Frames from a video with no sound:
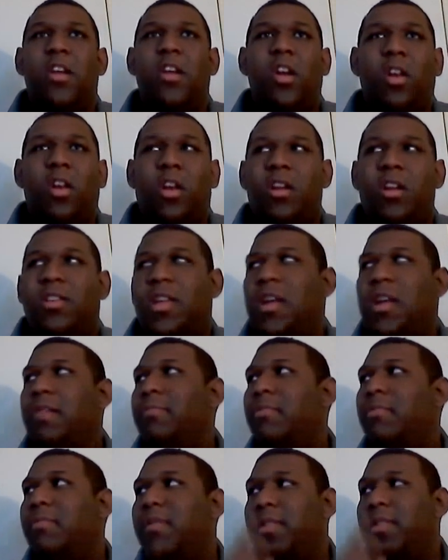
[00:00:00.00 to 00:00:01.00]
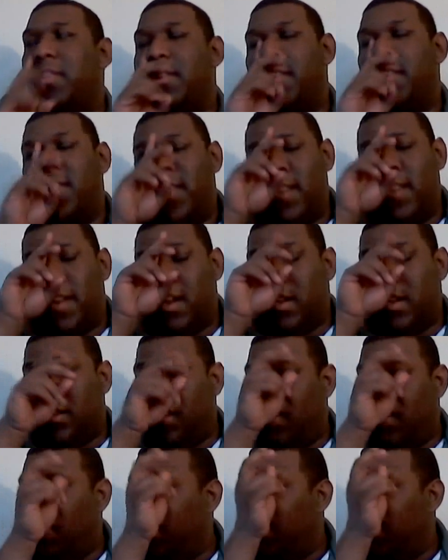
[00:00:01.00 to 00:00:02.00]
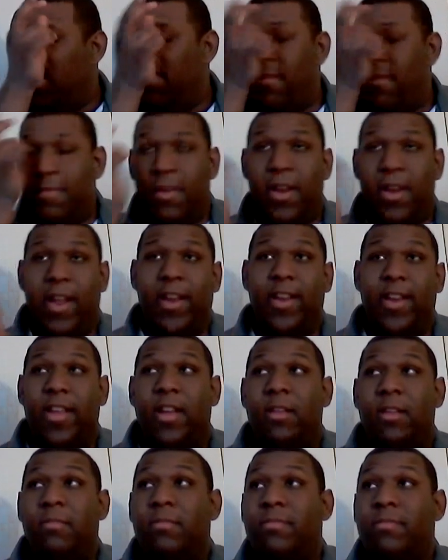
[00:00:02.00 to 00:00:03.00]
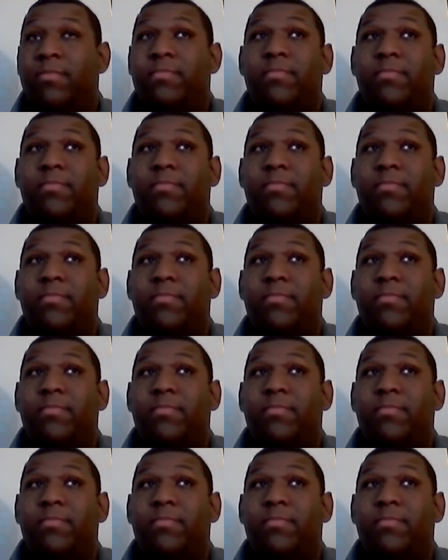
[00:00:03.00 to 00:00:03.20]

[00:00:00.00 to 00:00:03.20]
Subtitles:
a long time ago when, during the Silver Millennium,